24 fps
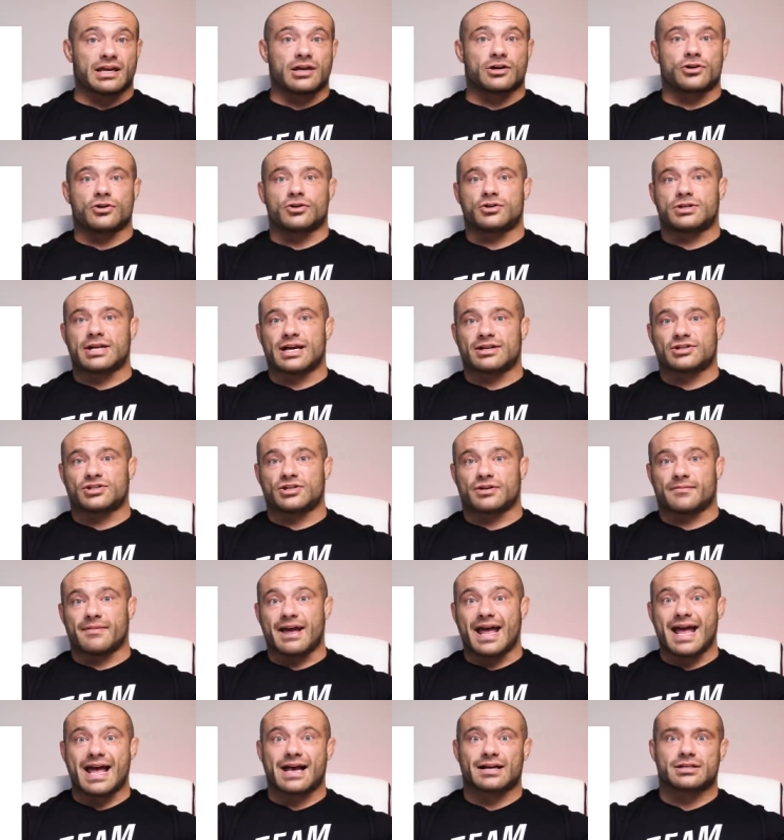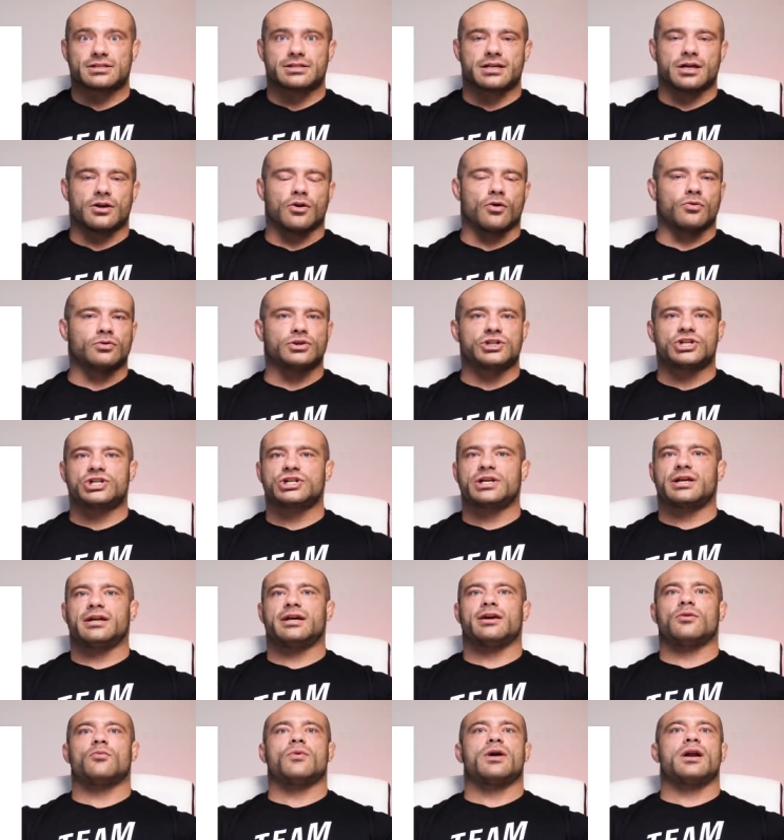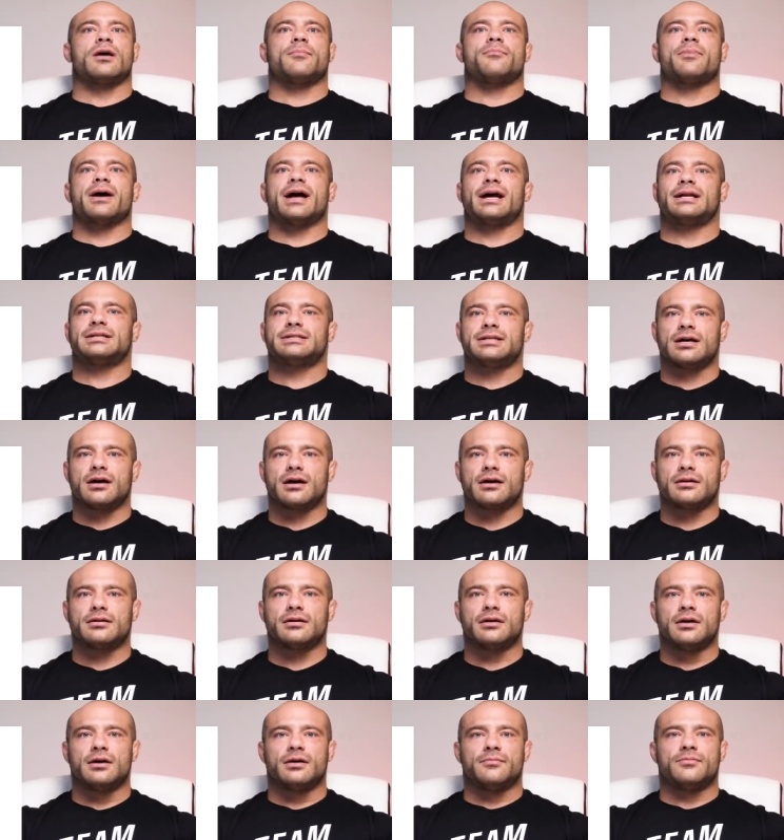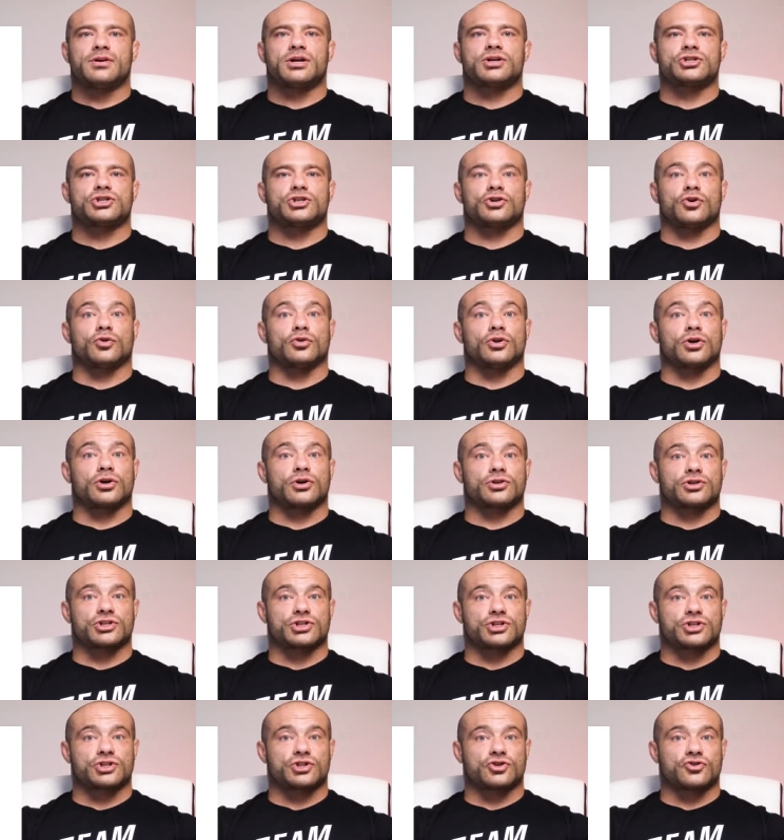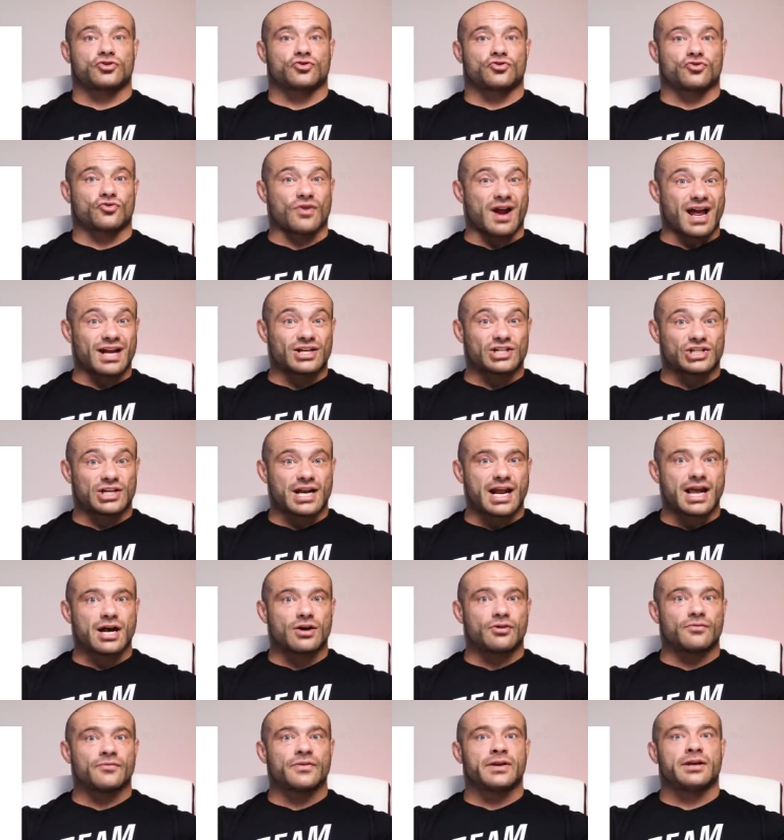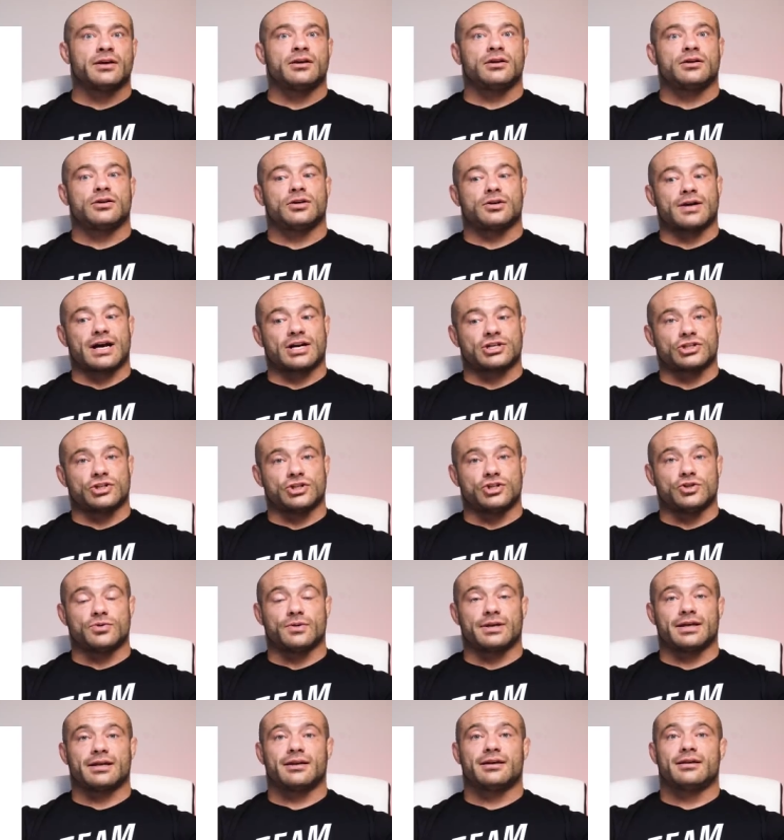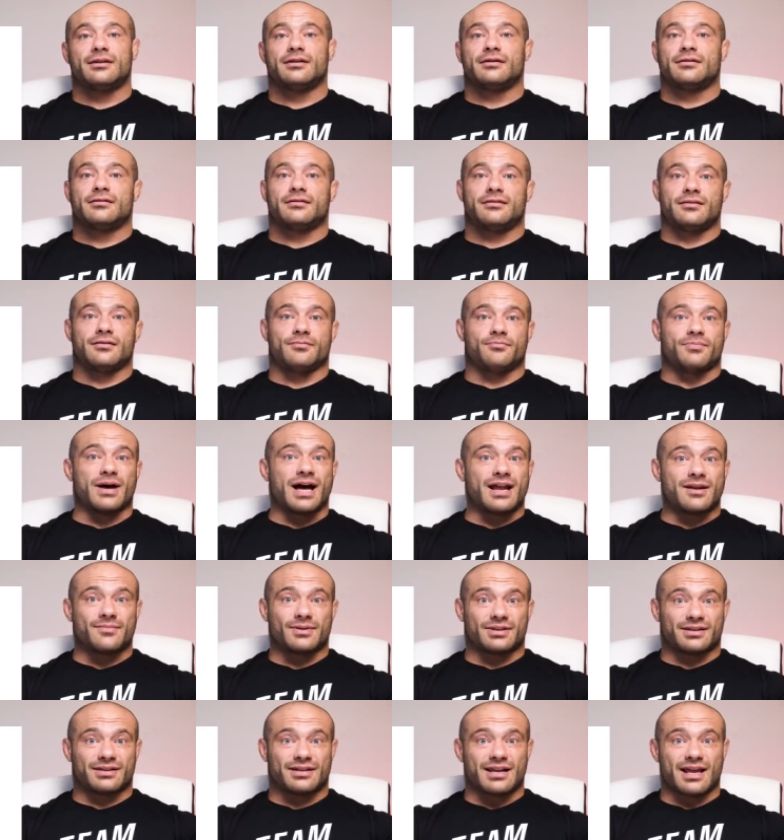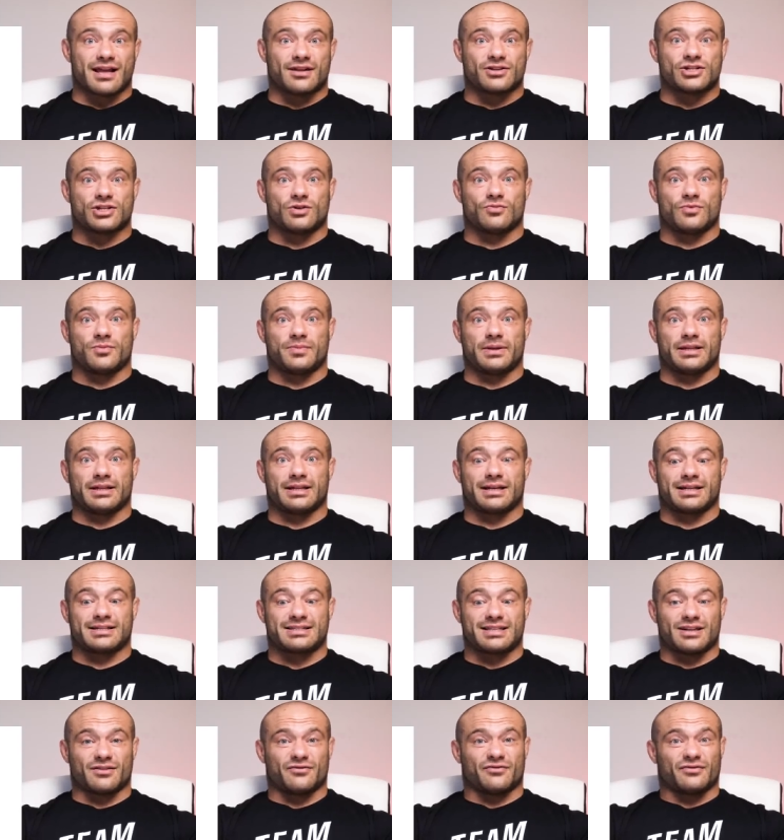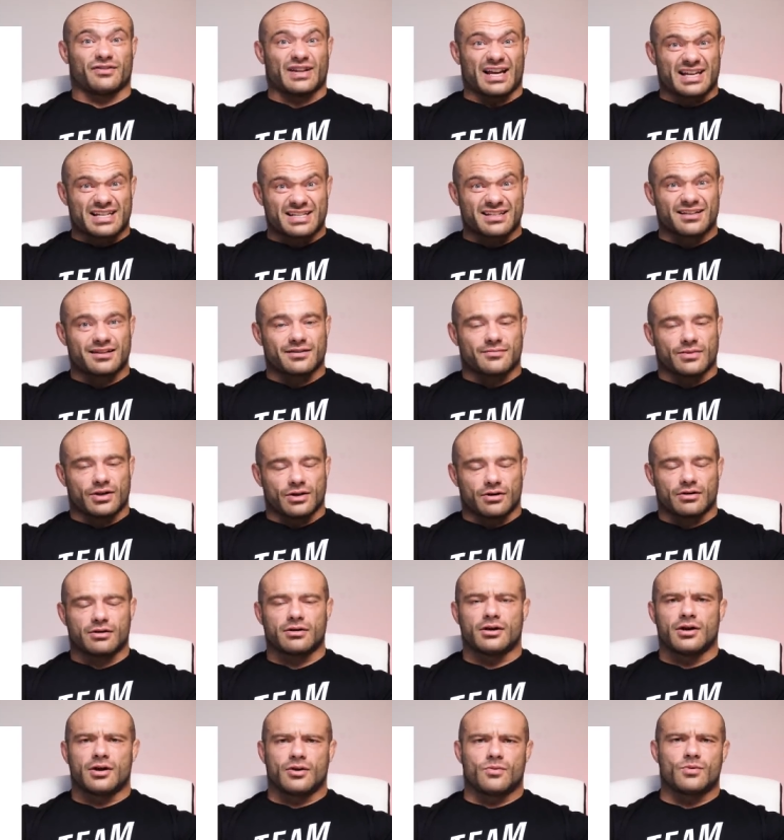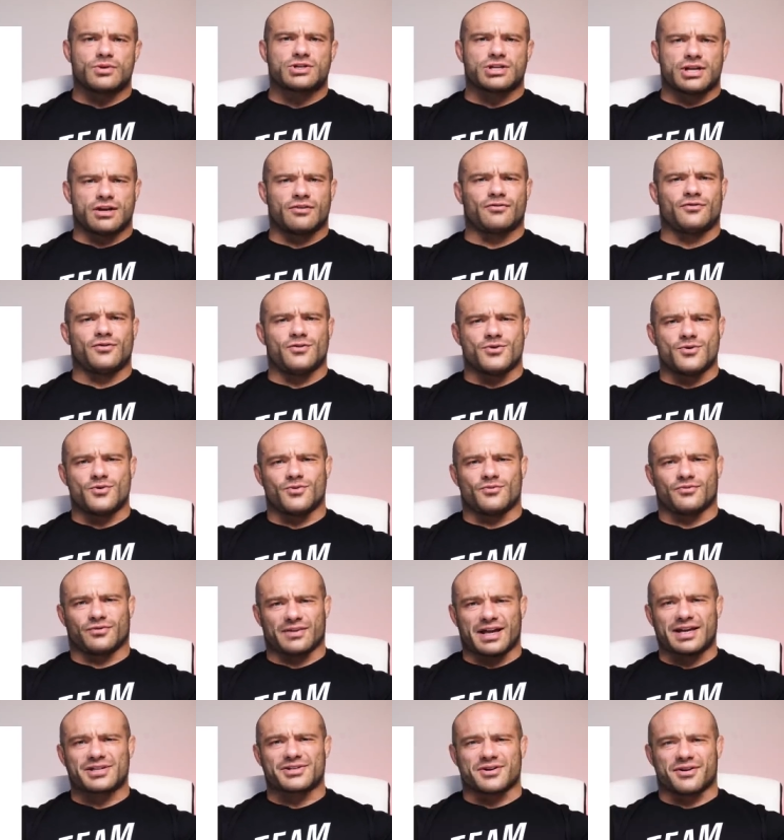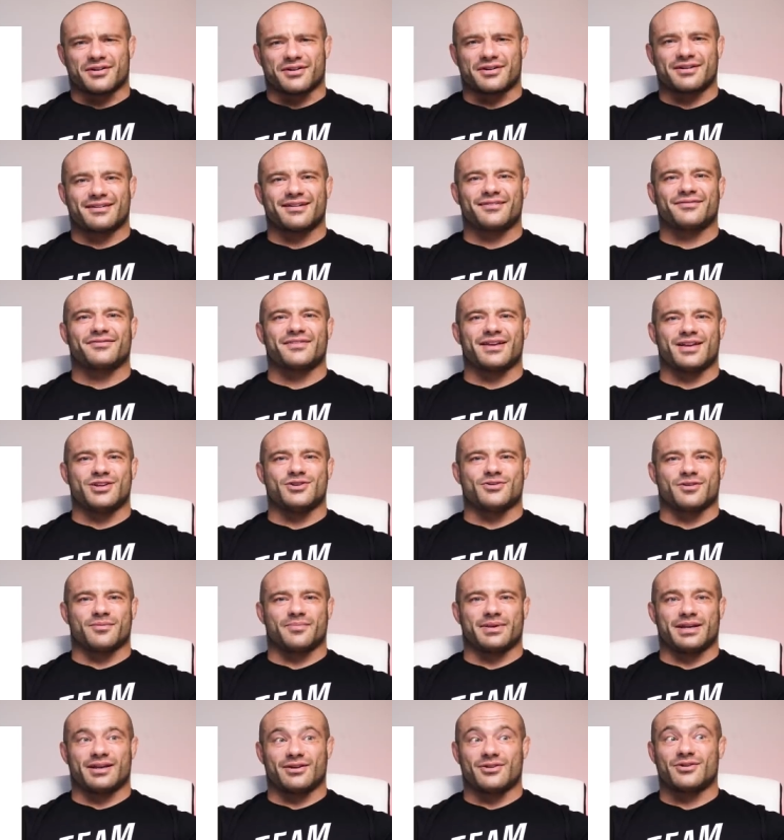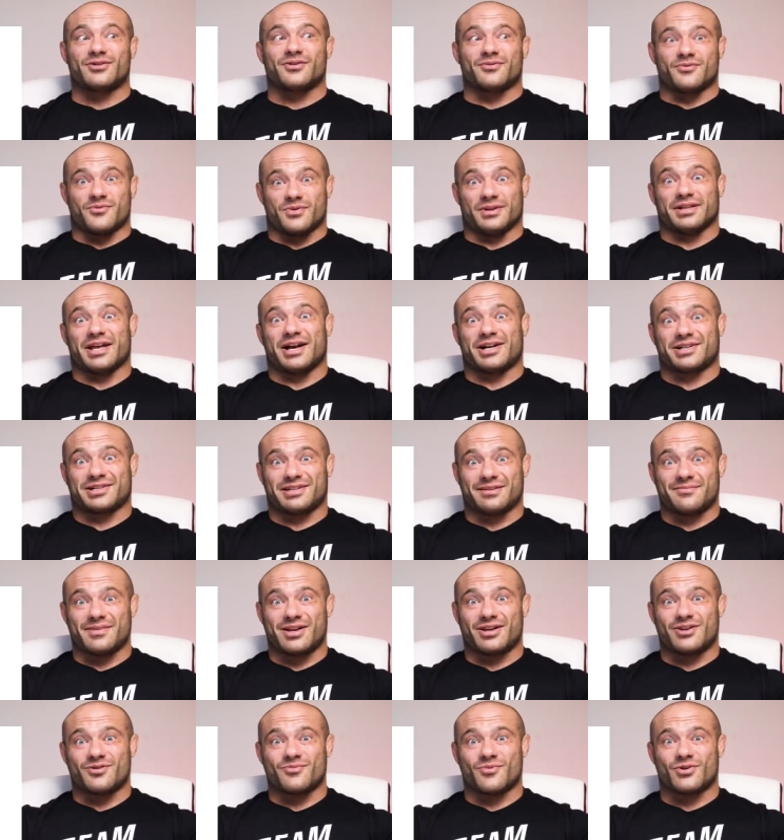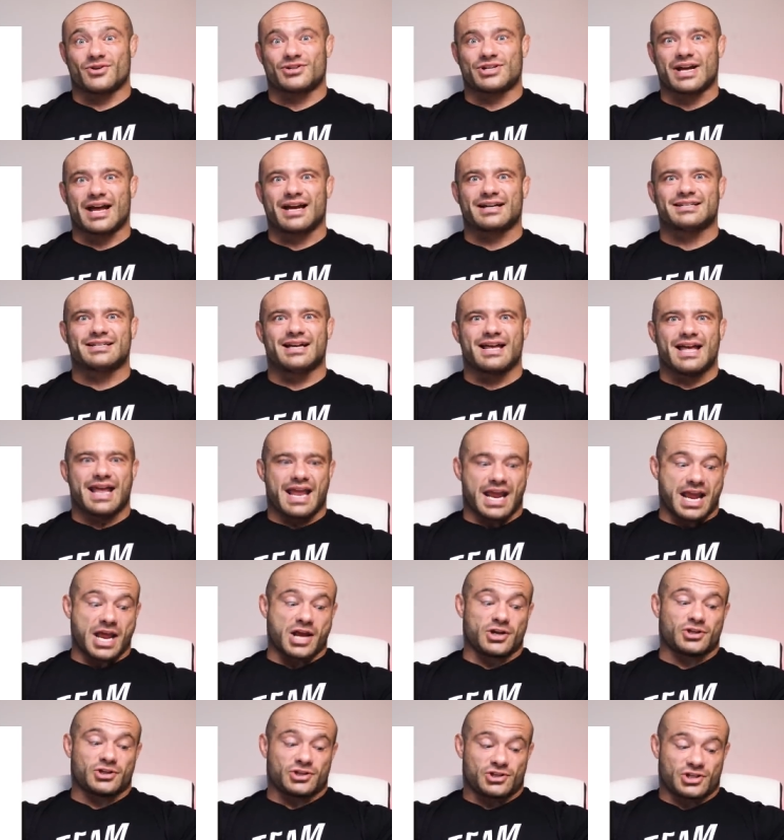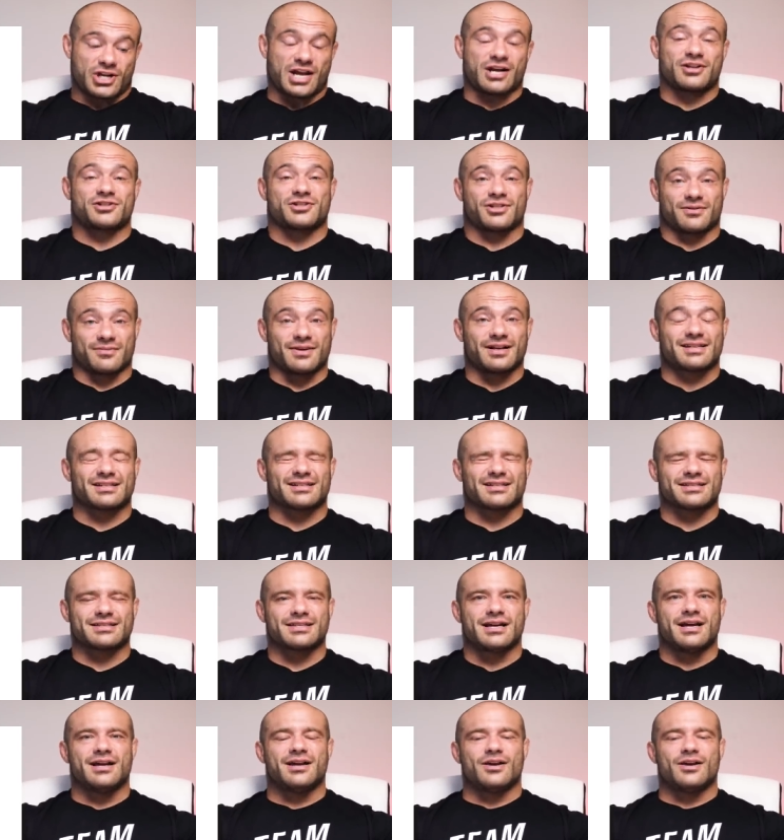later, you test your max and holy shit, it went up by a ton because you're no longer just trying shit out. You're actually doing it the bodybuilding analogy would be like instead of flexing in the mirror, which if you flex hard enough and you're a beginner will actually make you more jacked and checks your muscles,